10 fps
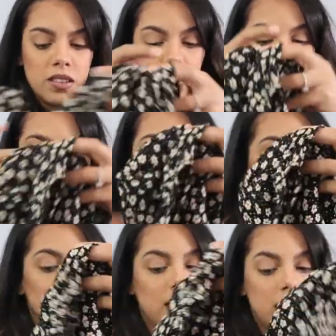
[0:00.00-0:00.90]
So
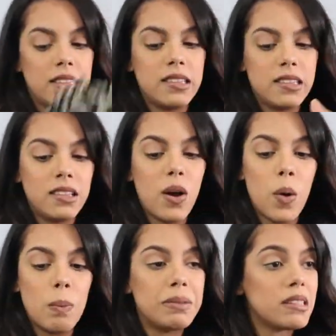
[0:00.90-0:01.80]
let's
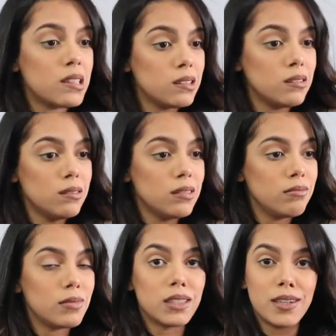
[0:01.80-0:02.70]
hope so
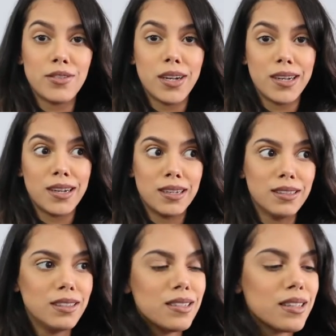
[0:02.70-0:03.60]
when I try it
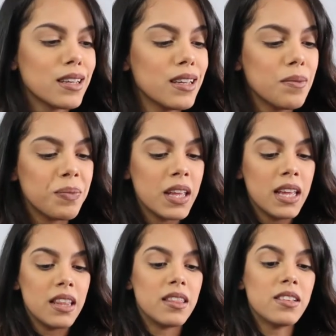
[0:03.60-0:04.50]
on in a second.
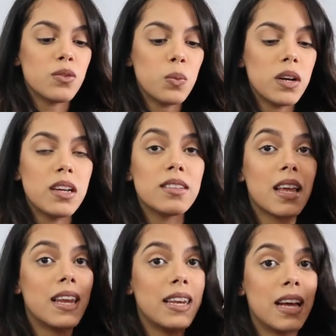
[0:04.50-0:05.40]
This was
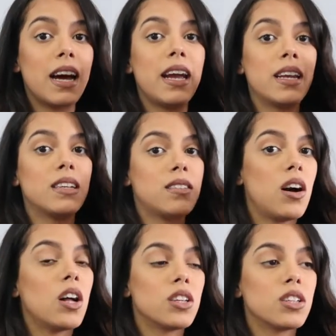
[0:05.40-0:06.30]

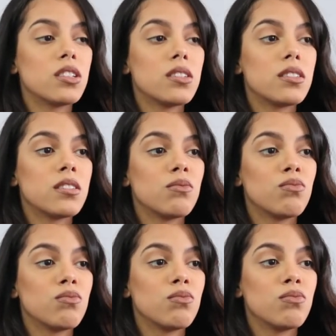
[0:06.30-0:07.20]
$9.
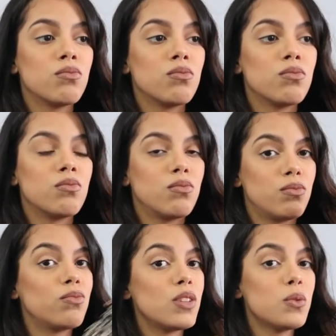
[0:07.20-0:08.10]

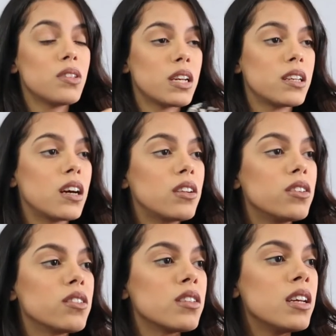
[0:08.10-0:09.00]
This was
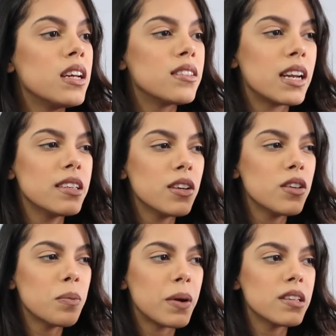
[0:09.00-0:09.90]
$9. Did I tell
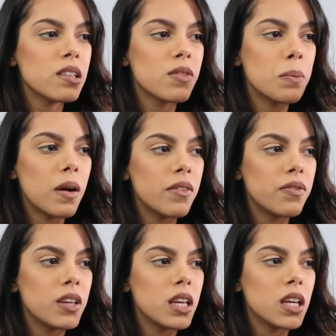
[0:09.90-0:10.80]
you the price of the
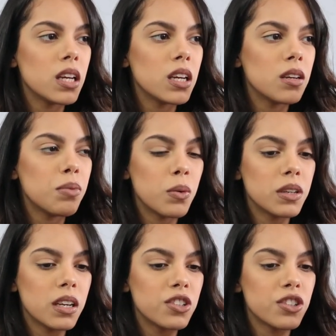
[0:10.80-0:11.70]
puffy polka
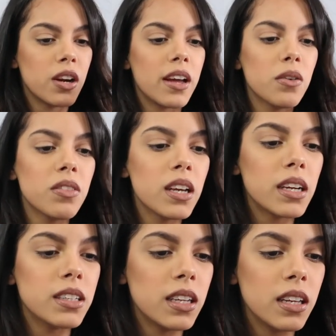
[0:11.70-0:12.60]
dot shirt? I don't think
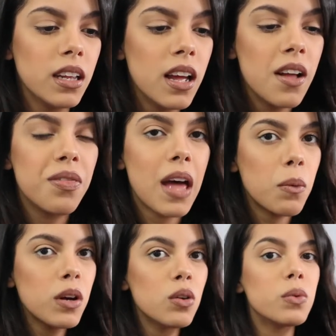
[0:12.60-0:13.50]
I did. That
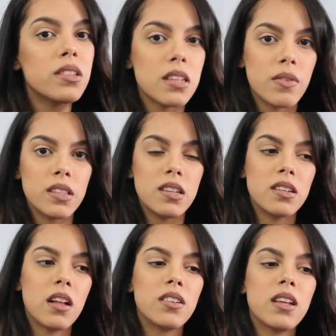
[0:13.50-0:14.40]
one was $17.
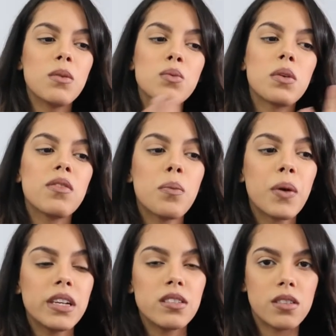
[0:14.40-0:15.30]
That was one of the
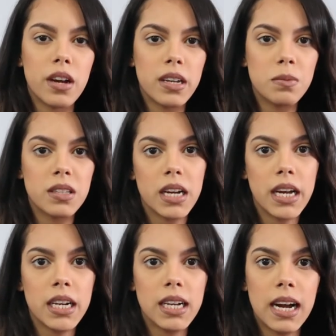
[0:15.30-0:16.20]
pricier items that I
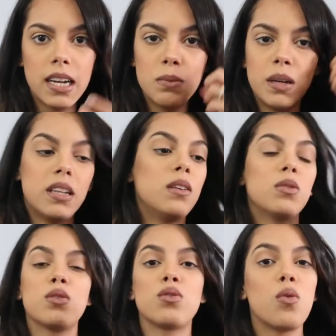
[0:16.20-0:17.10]
had gotten, but it
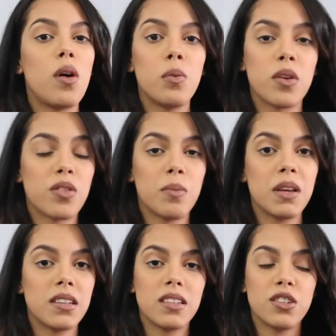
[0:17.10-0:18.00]
was so well worth it
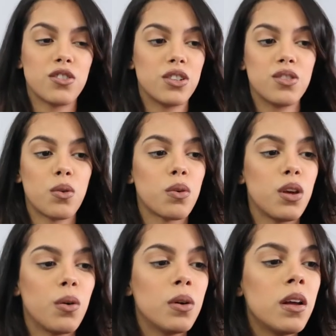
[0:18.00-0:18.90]
because that shirt is so
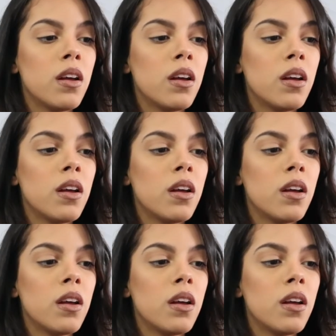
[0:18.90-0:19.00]
cute.